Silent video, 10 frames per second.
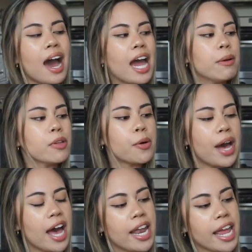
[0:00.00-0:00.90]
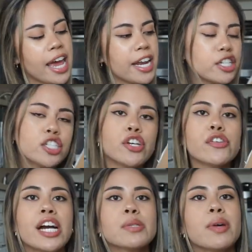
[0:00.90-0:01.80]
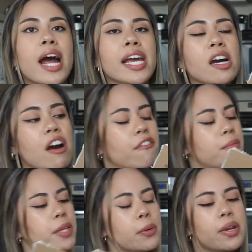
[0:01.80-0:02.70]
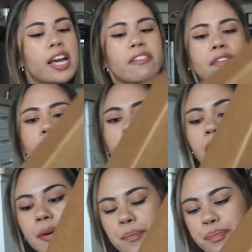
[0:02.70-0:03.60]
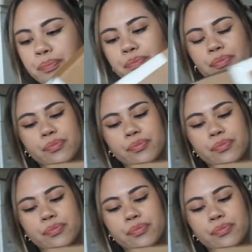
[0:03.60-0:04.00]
I will go ahead and show you guys what I got from Liquid IV.